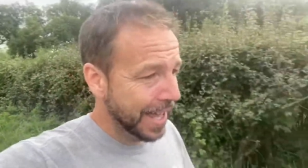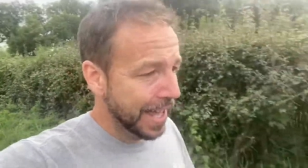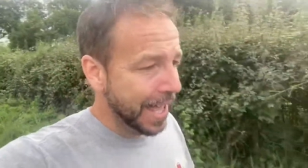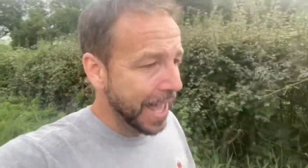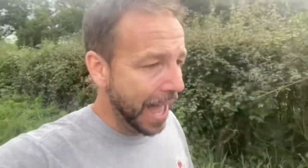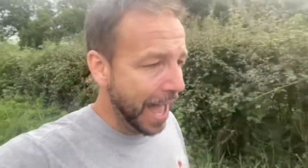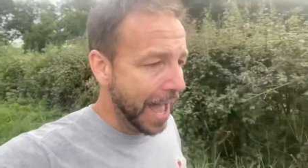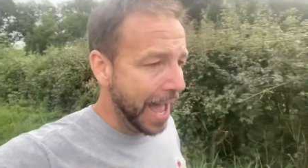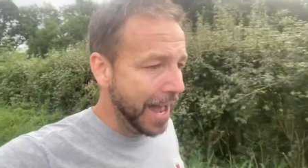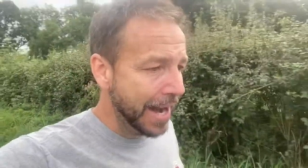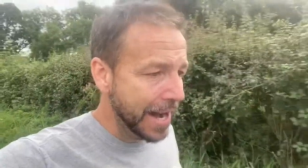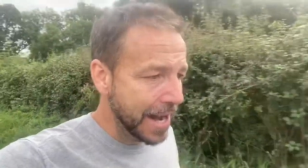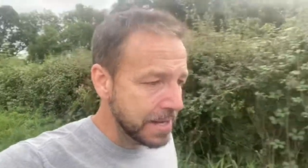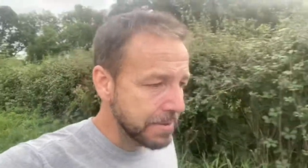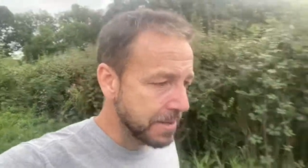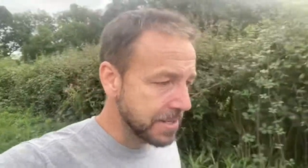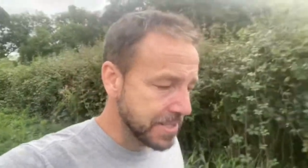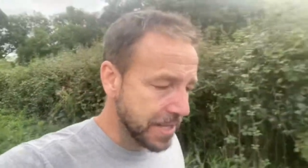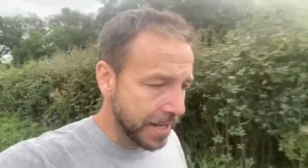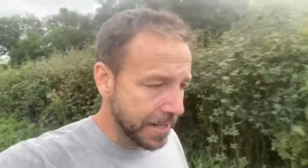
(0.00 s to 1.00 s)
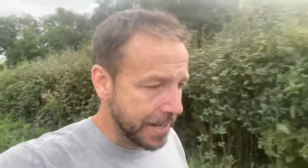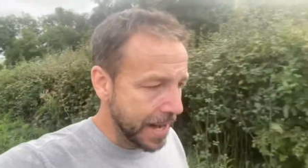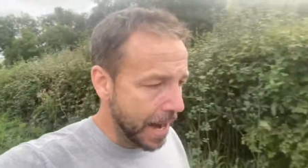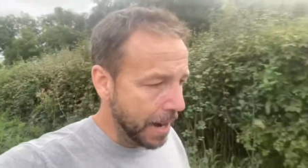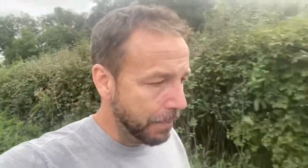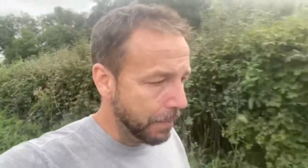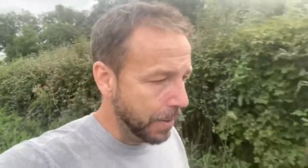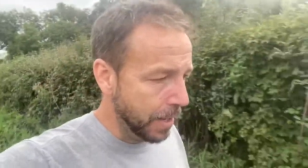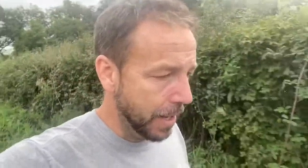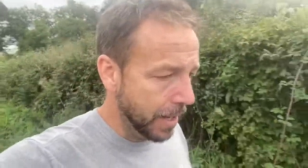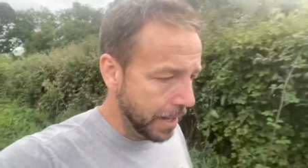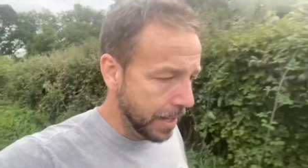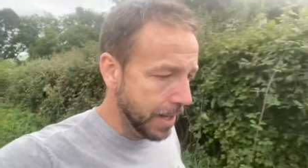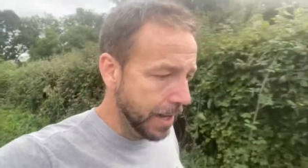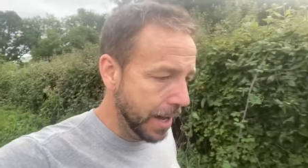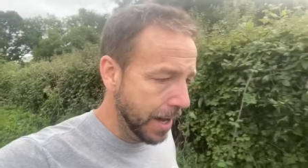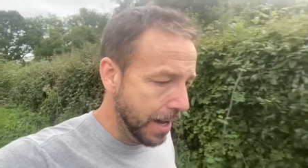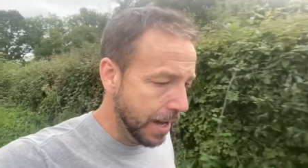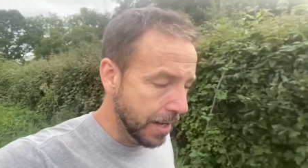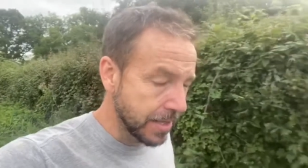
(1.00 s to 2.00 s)
And anyway, it's done now. But
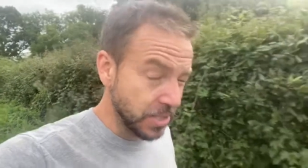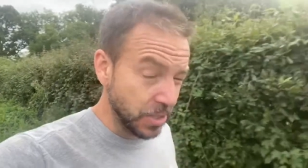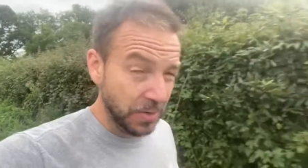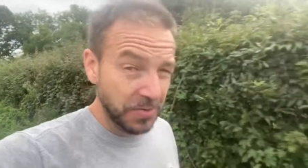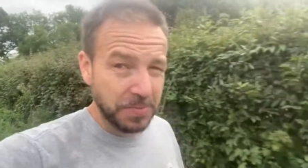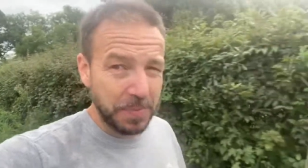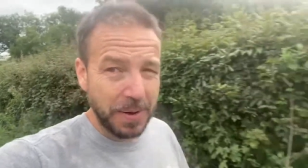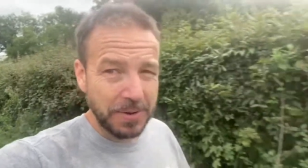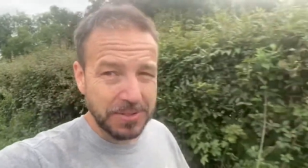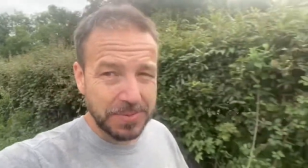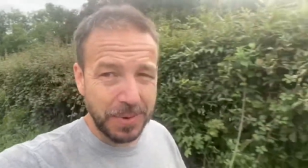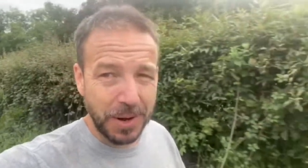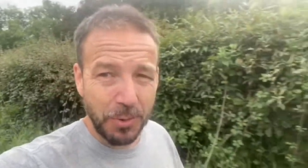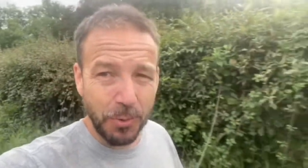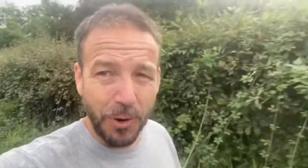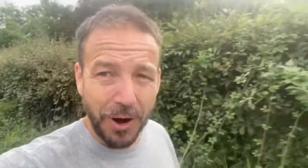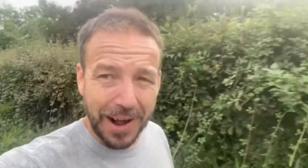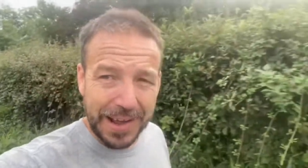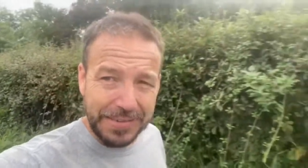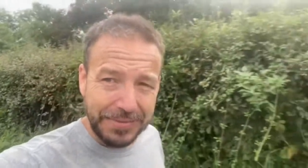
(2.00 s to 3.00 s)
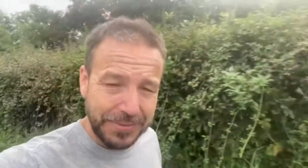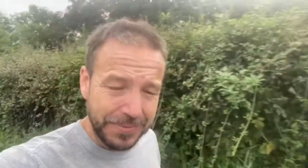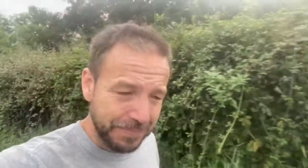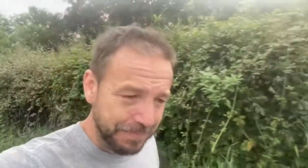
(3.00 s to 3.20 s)
uh, so I spoke to my wife